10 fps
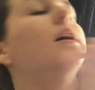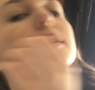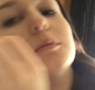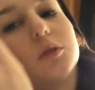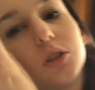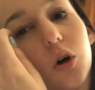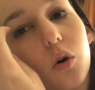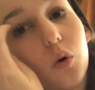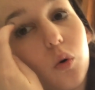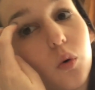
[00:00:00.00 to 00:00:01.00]
I'm
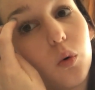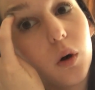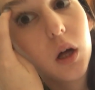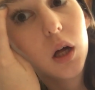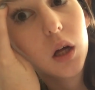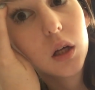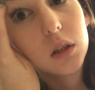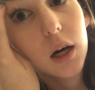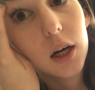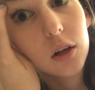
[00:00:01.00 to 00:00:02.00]
so
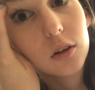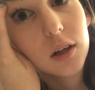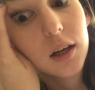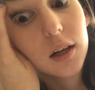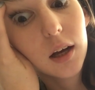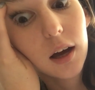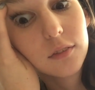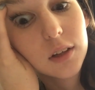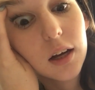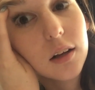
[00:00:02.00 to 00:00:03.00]
tired and I
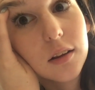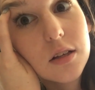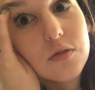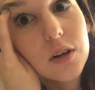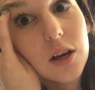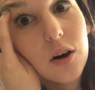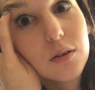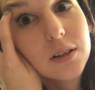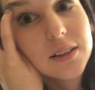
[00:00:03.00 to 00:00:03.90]
have to edit this video.